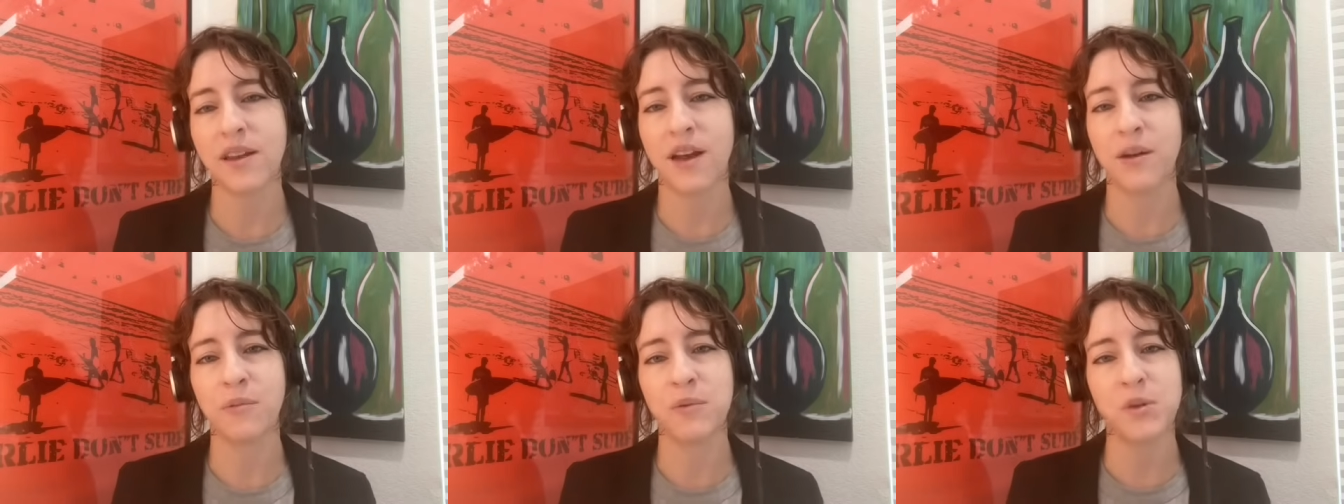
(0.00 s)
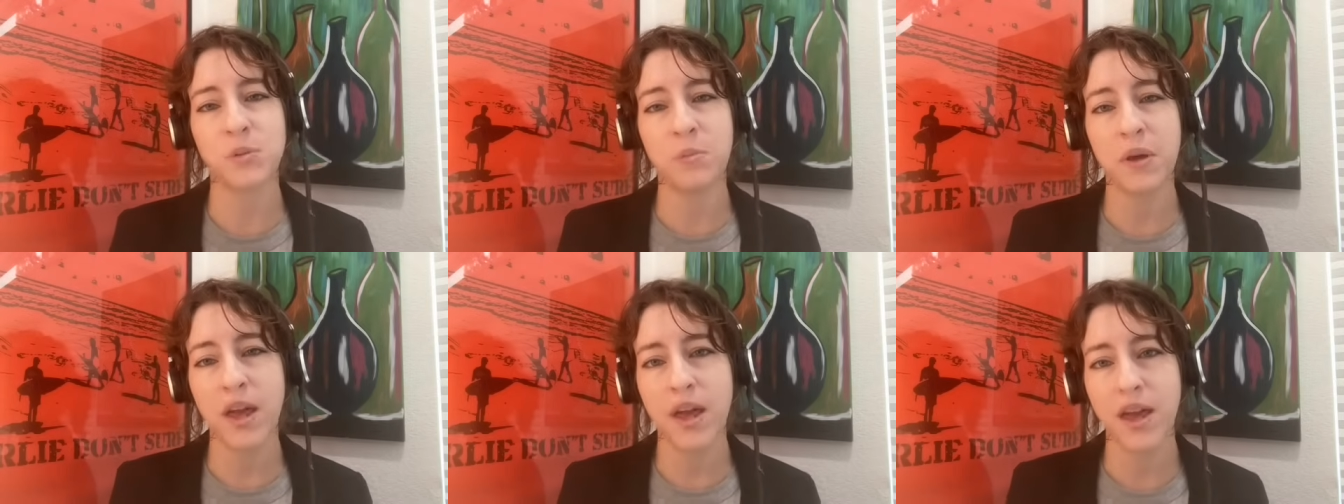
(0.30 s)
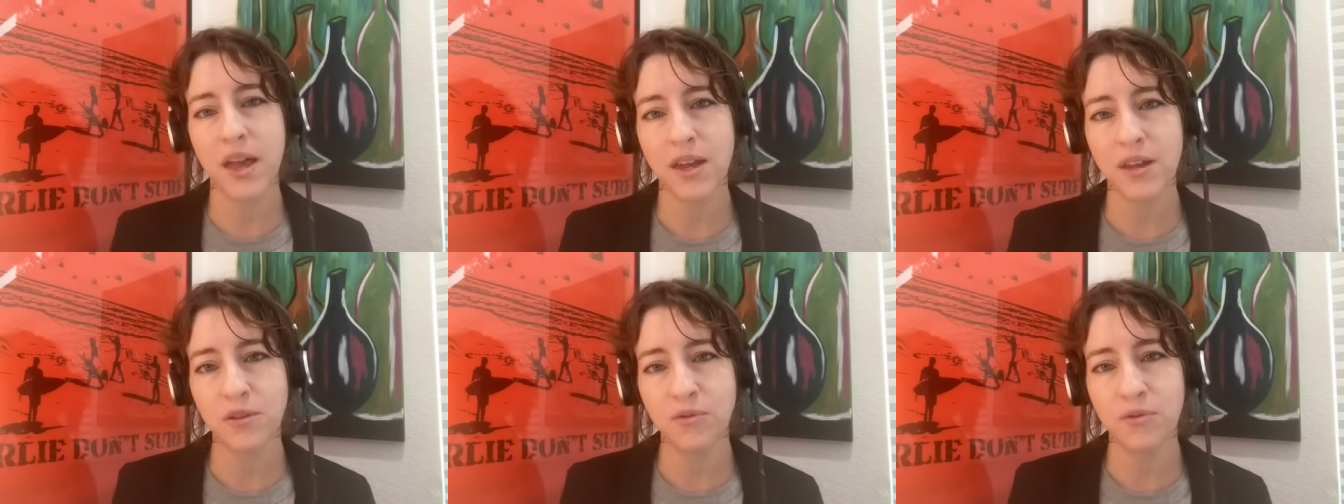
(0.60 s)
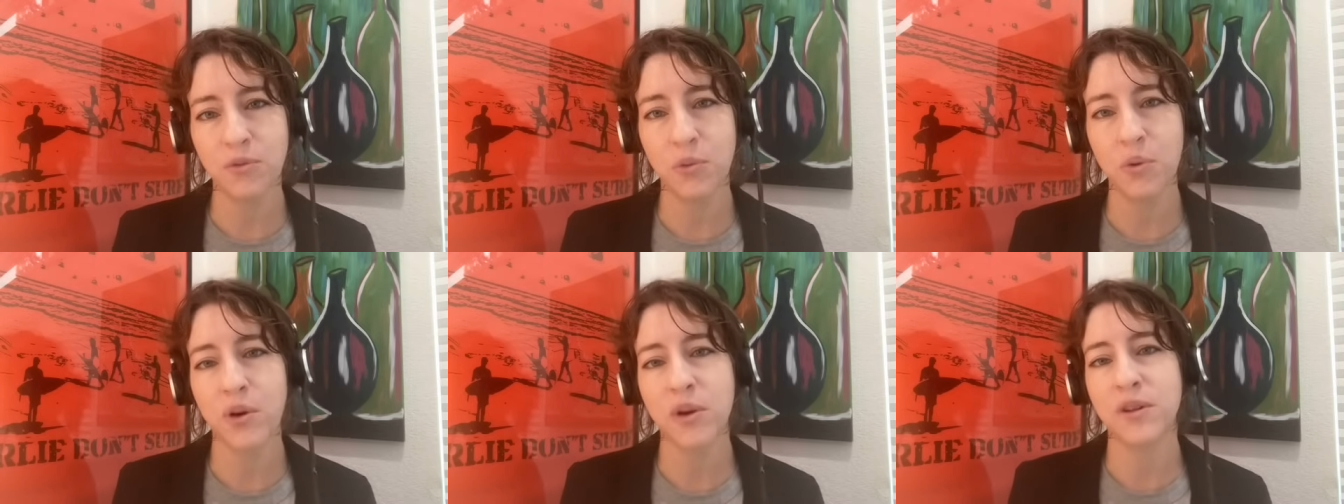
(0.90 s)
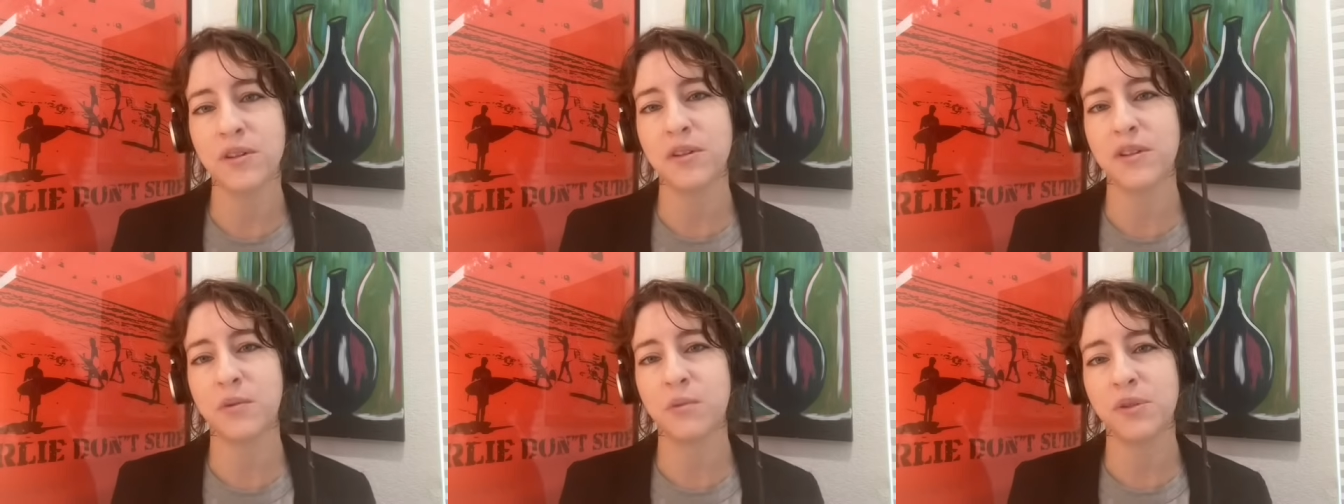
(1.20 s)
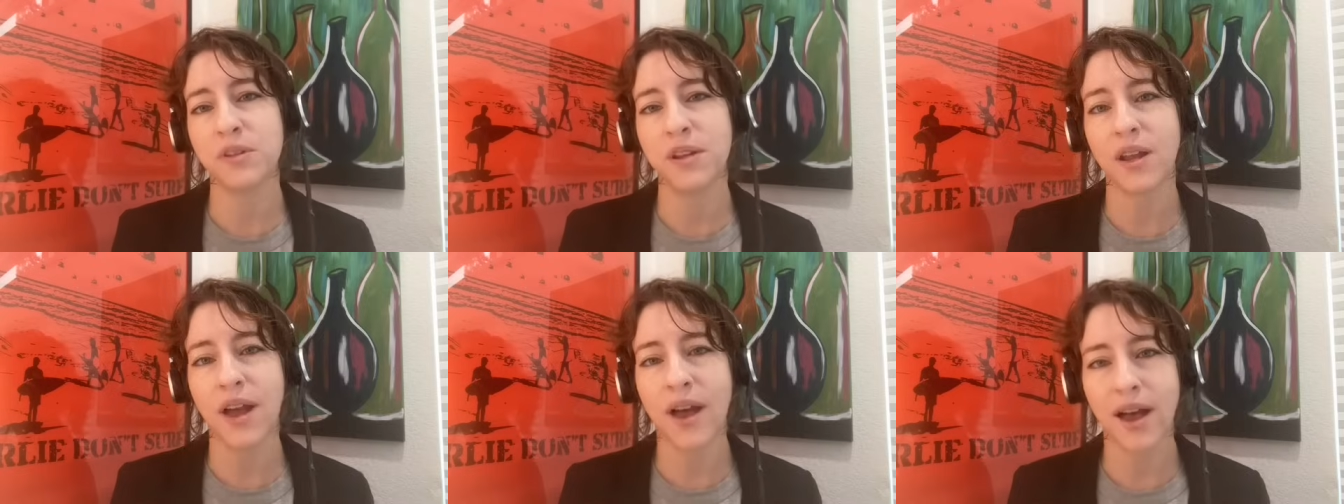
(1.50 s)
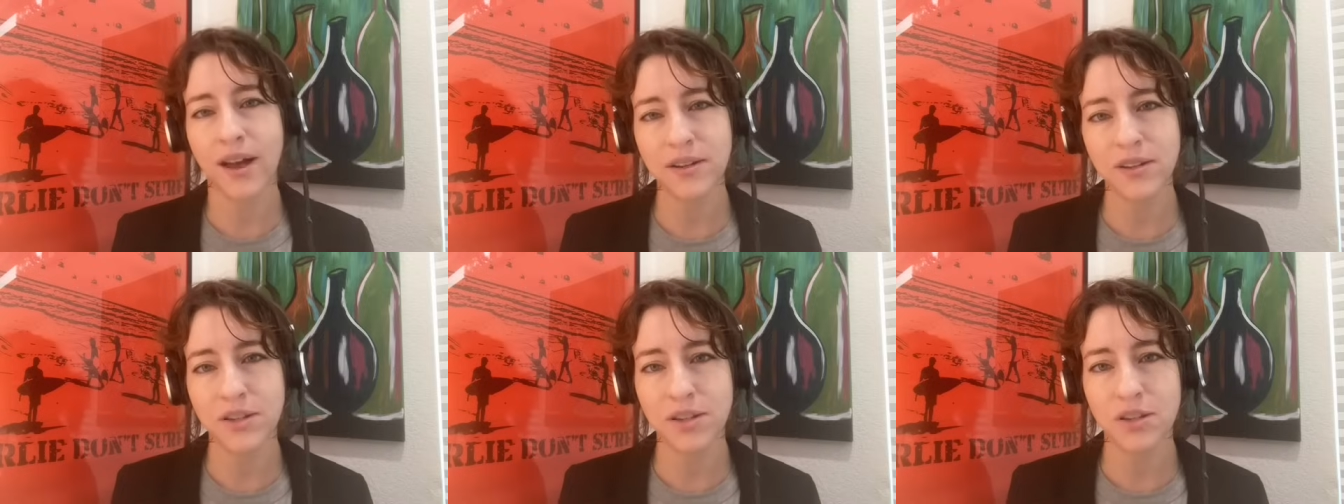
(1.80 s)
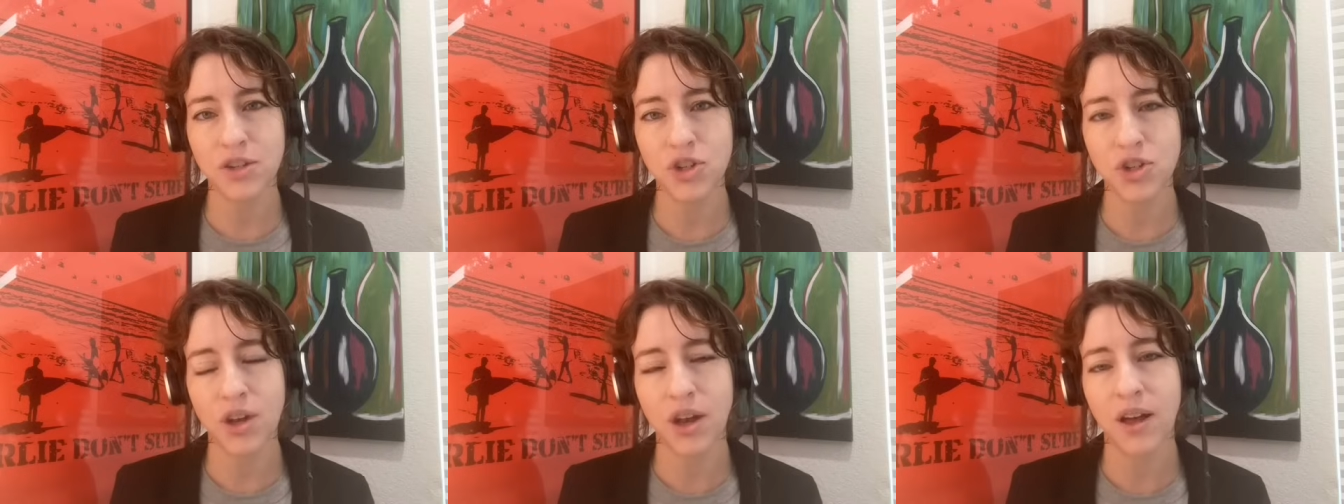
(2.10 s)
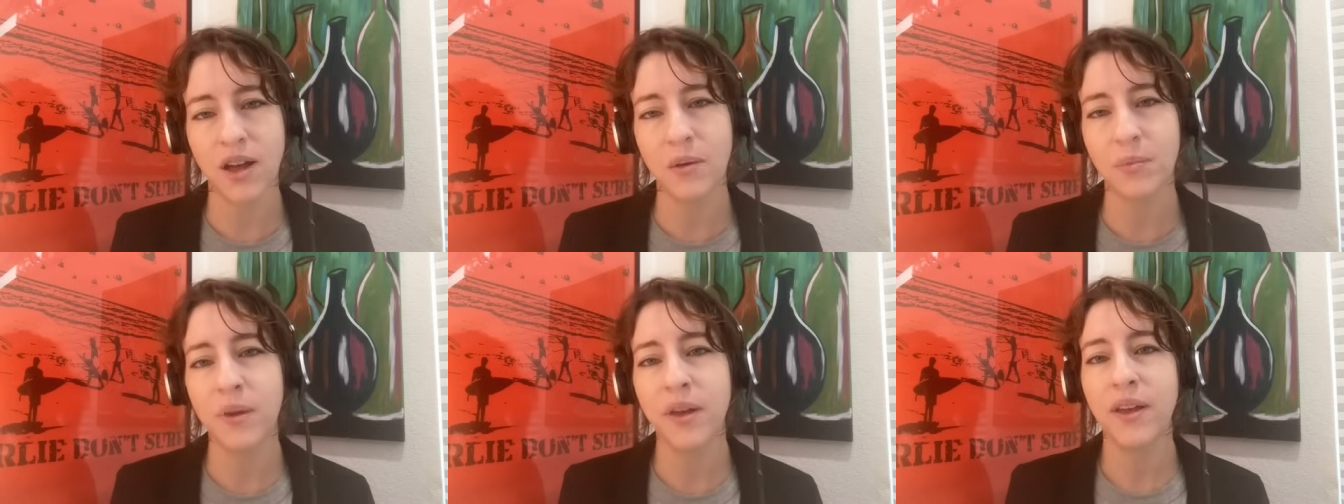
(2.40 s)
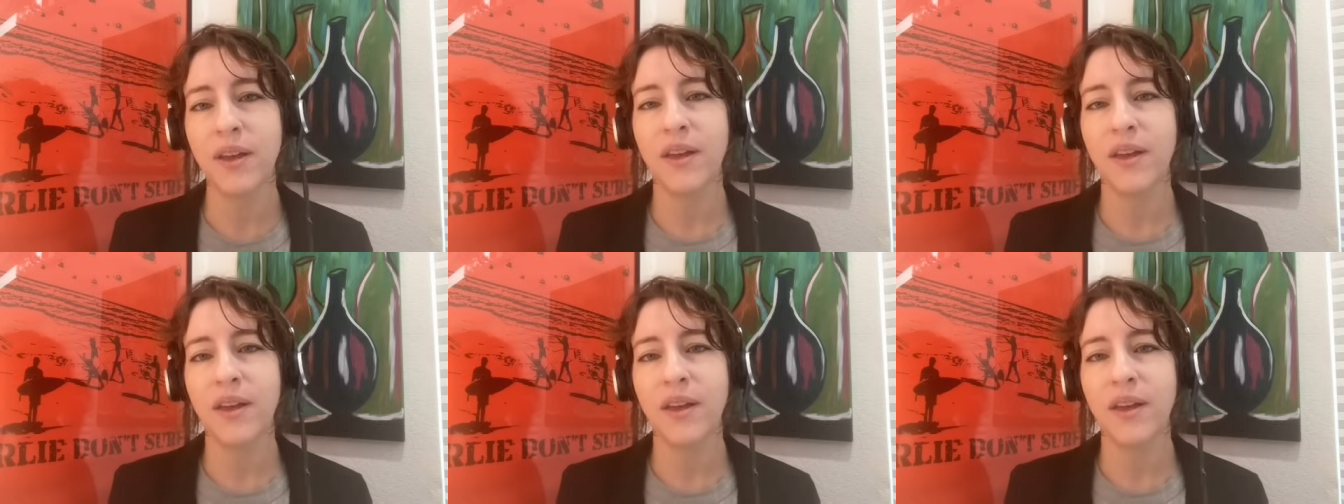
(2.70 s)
I was paid for it. It was an acting job.